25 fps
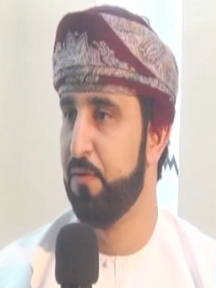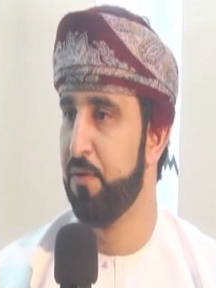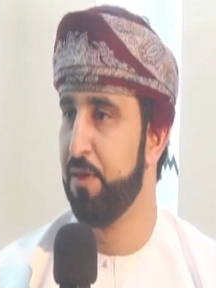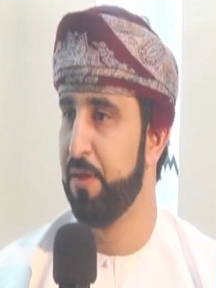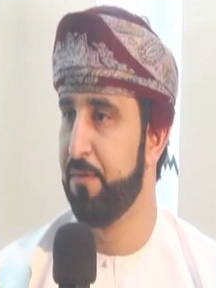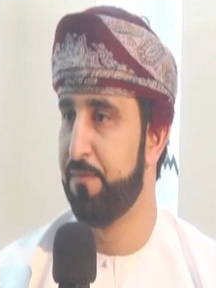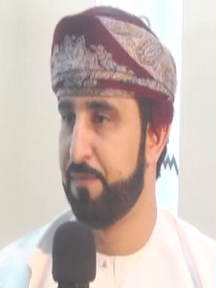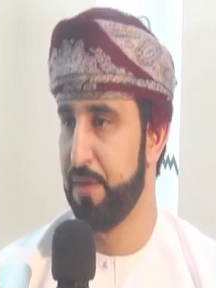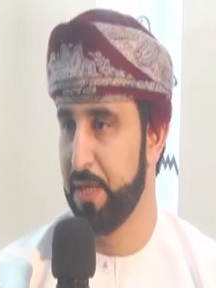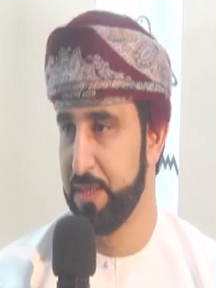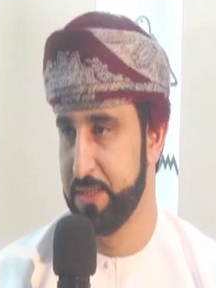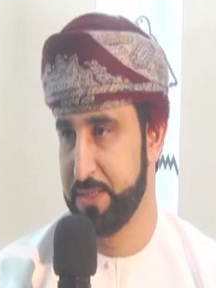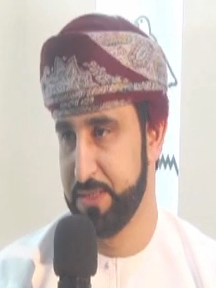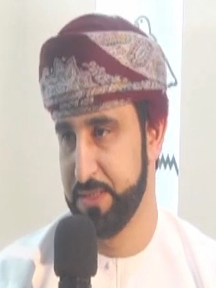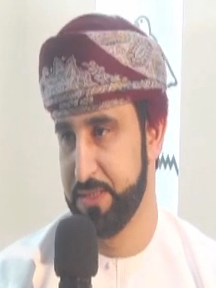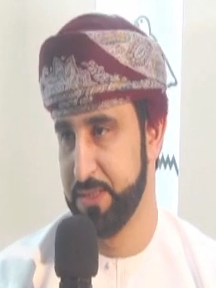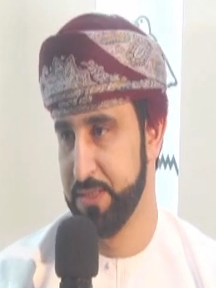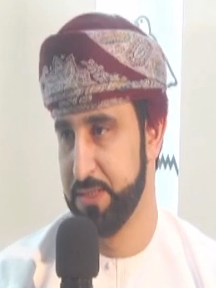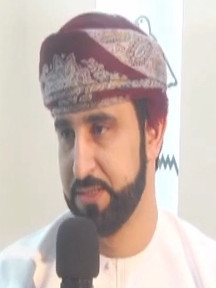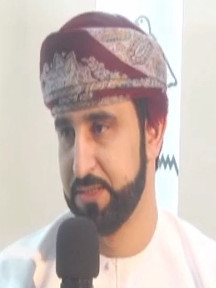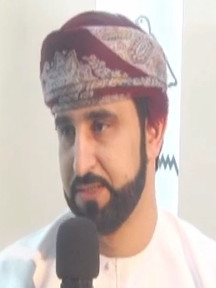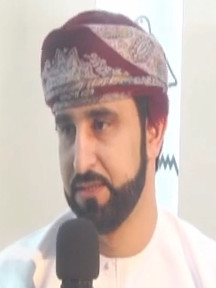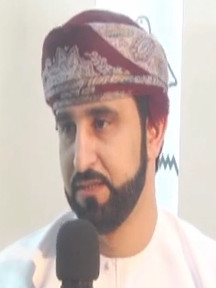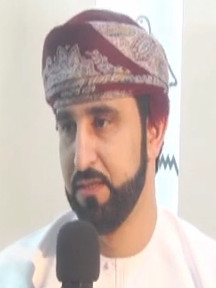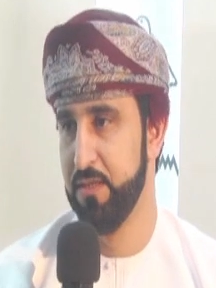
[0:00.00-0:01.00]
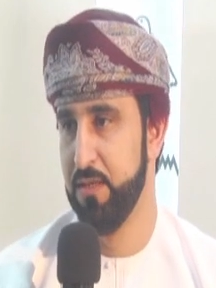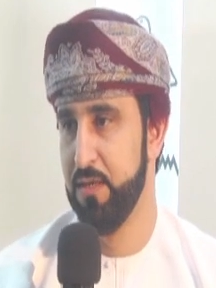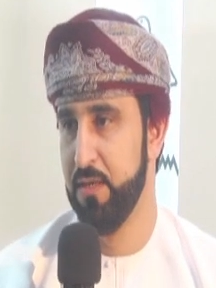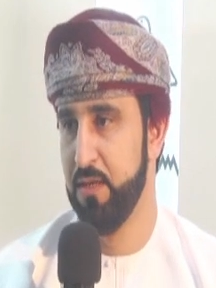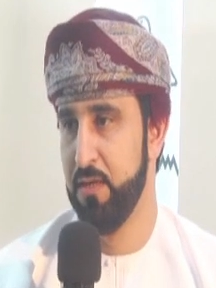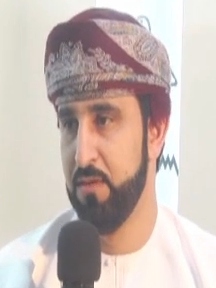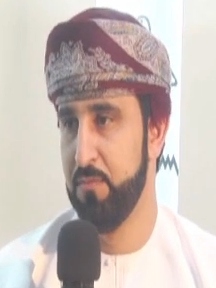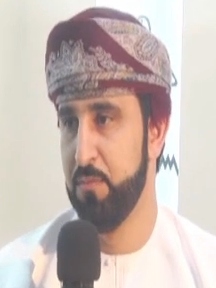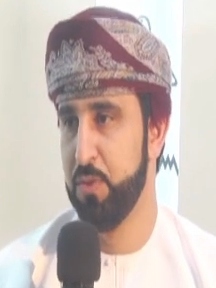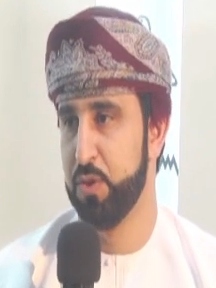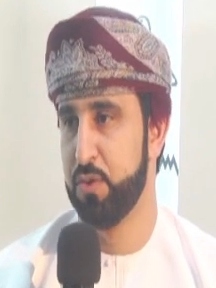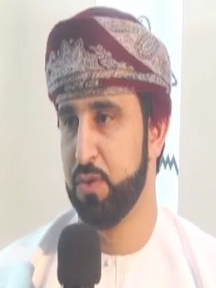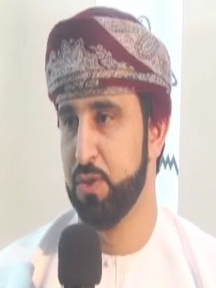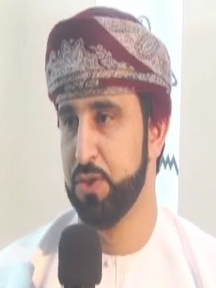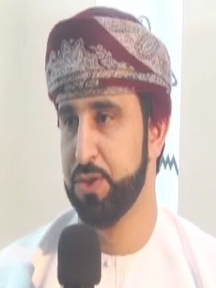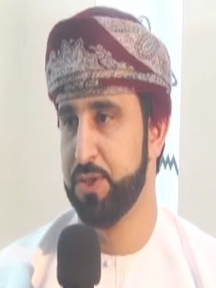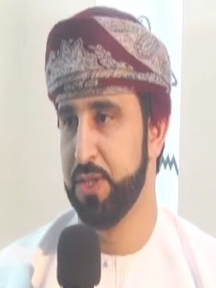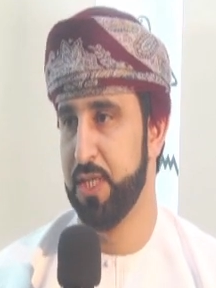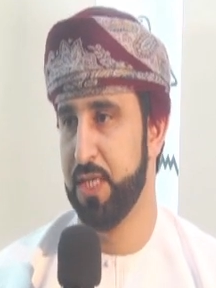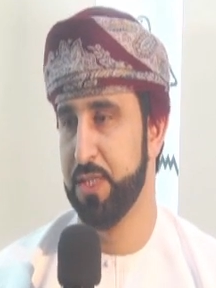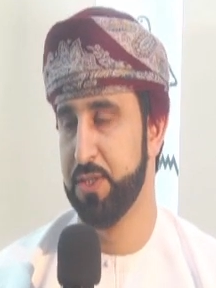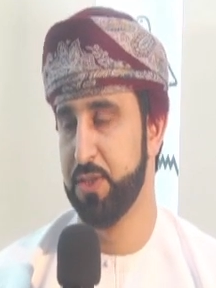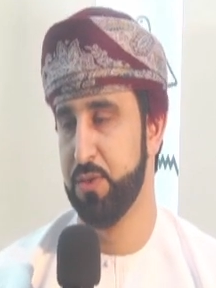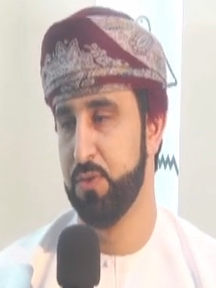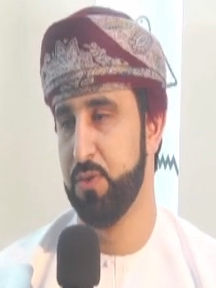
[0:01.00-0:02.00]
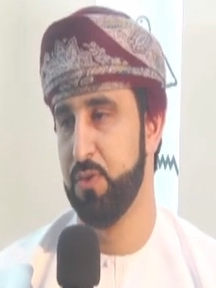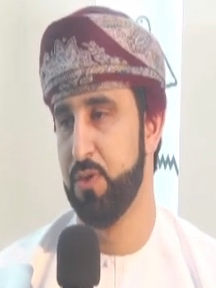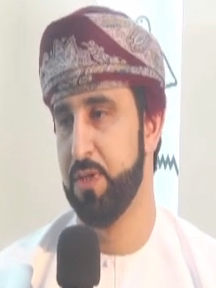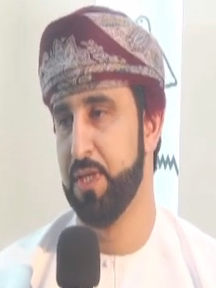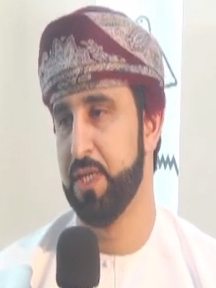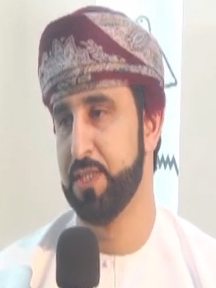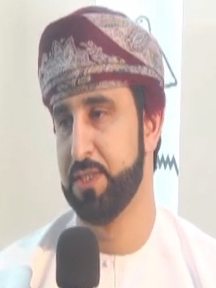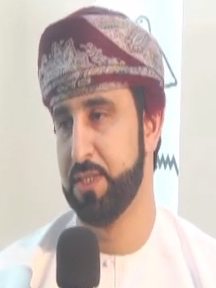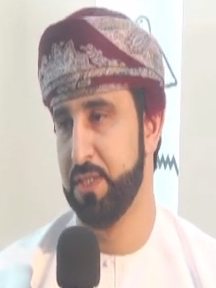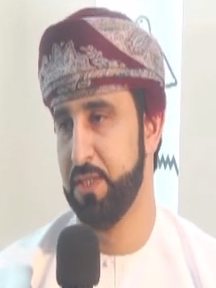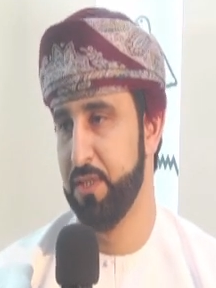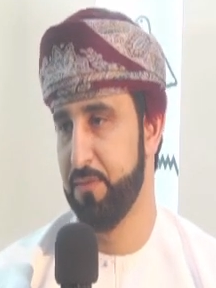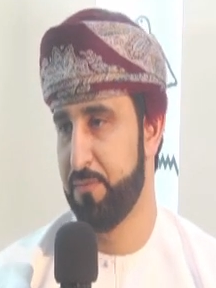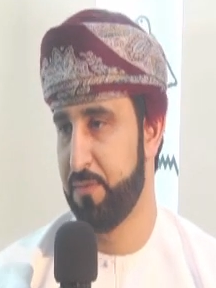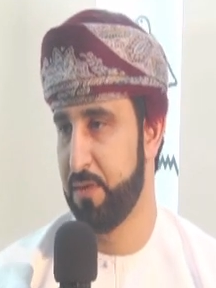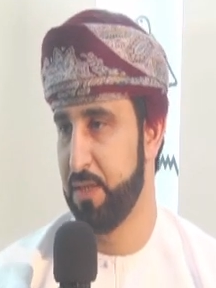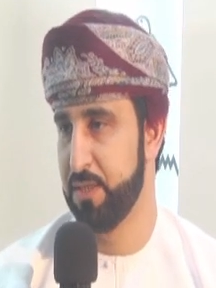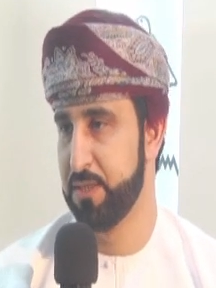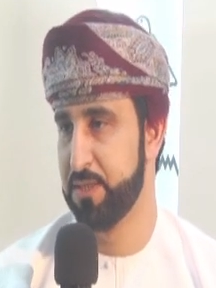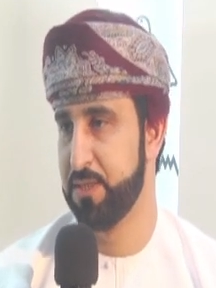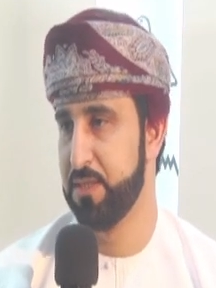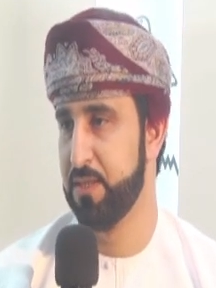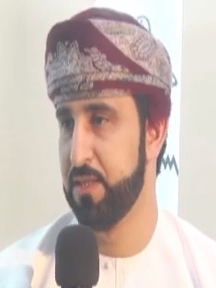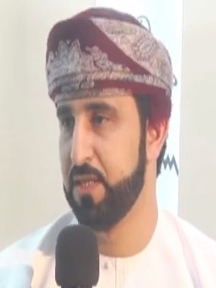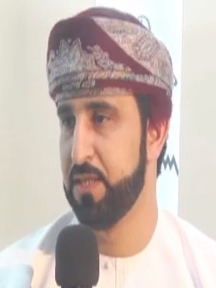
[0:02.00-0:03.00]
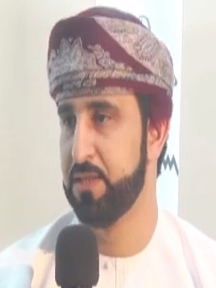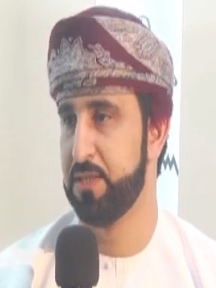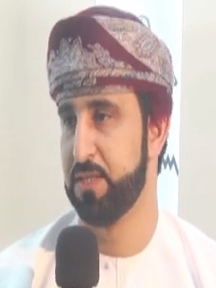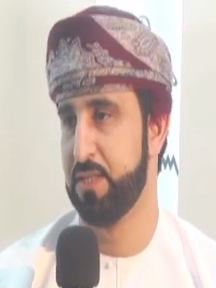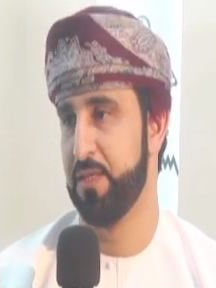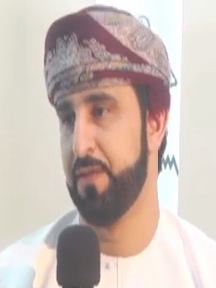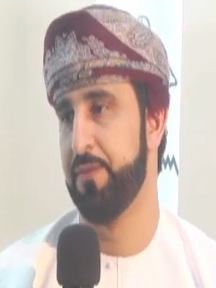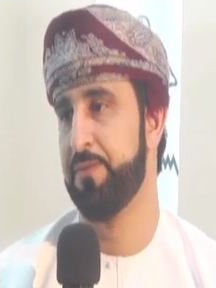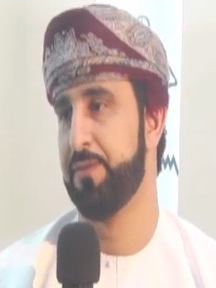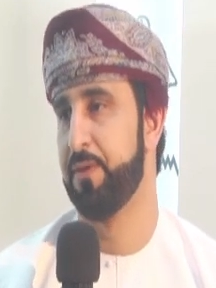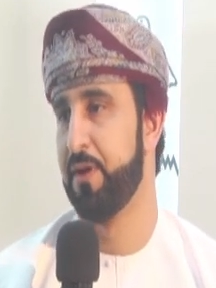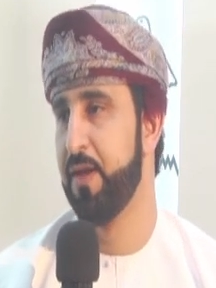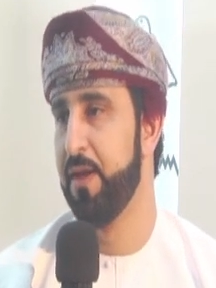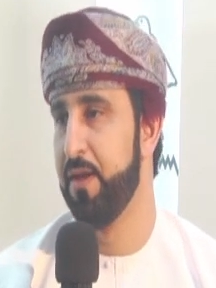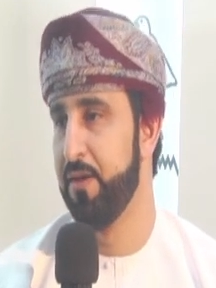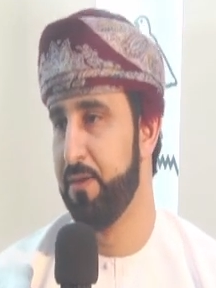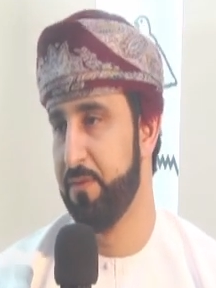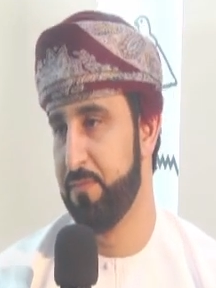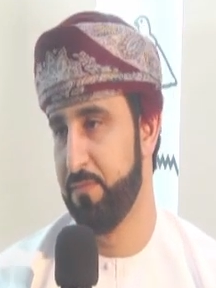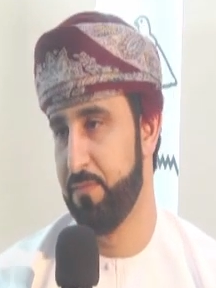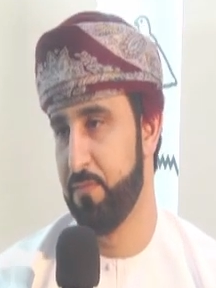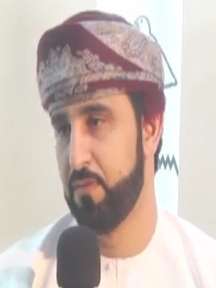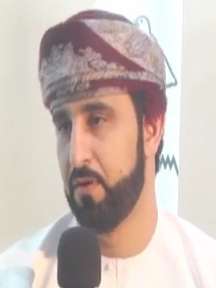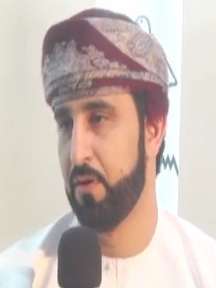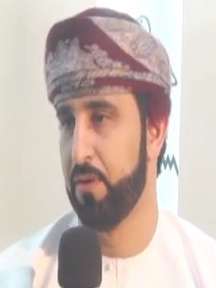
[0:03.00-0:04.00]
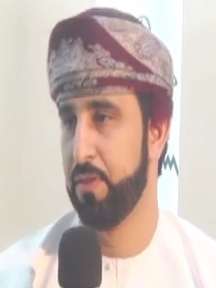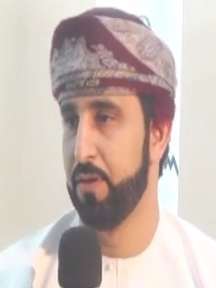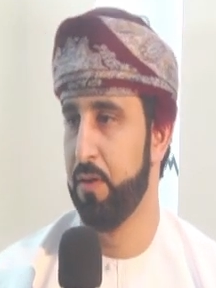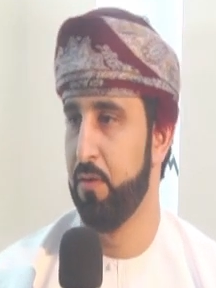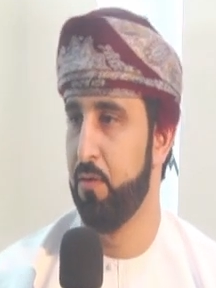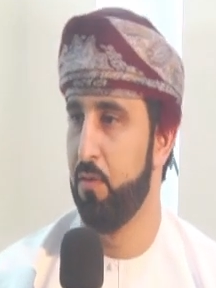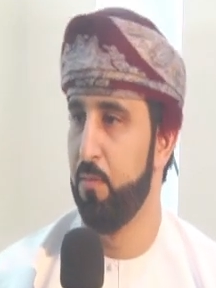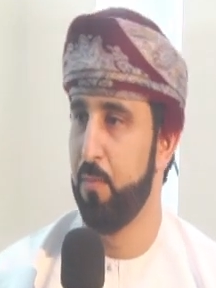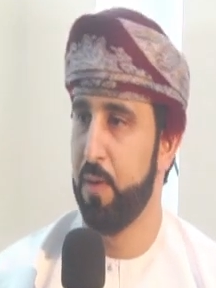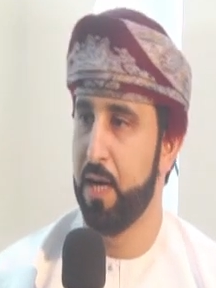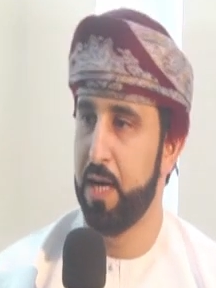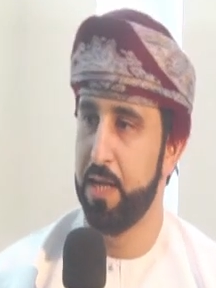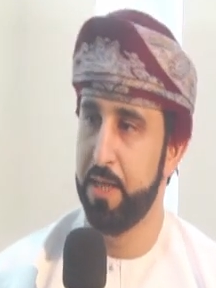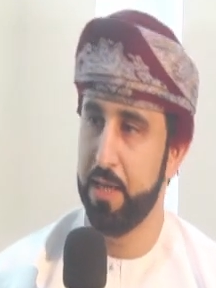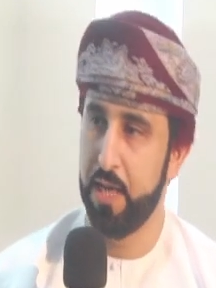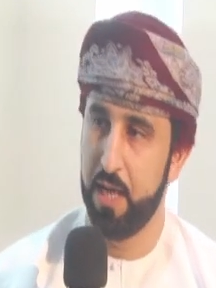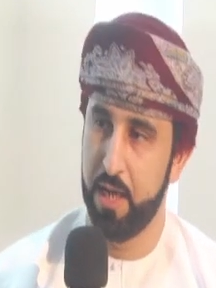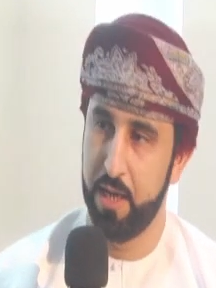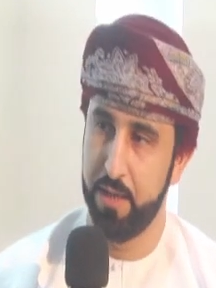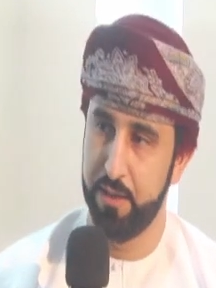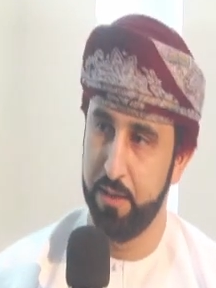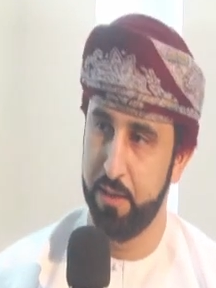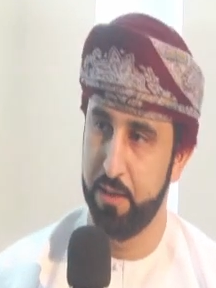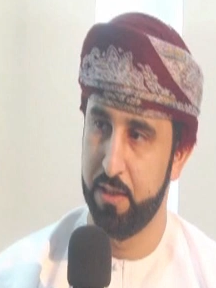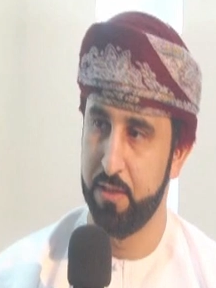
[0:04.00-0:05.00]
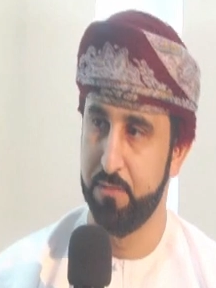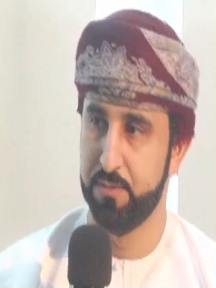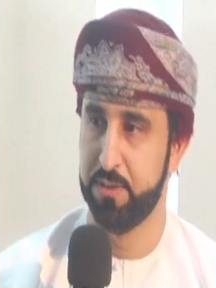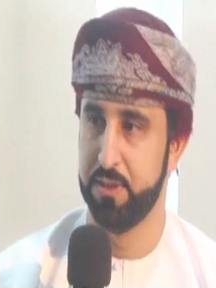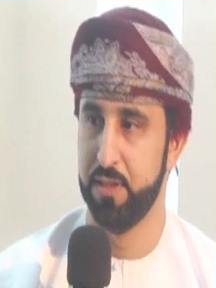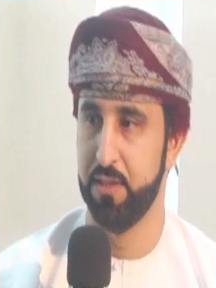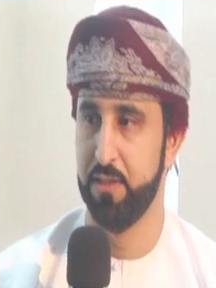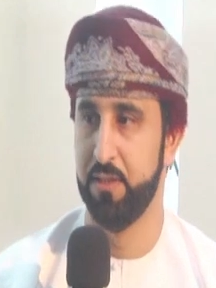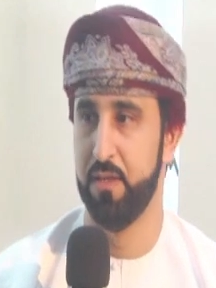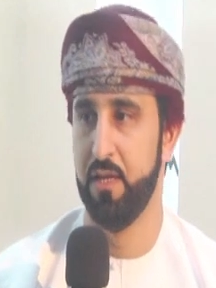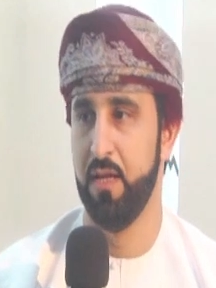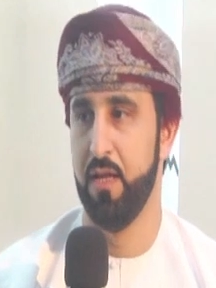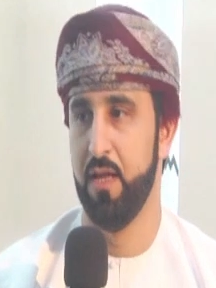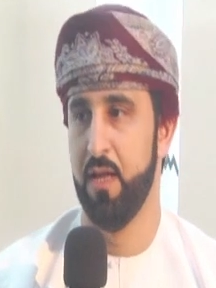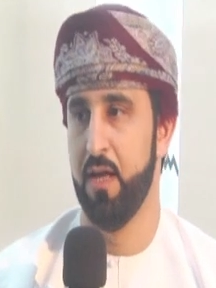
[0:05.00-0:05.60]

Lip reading: for the francs, because as you know that's in the francs that's a trade for the Oman and Egyptian,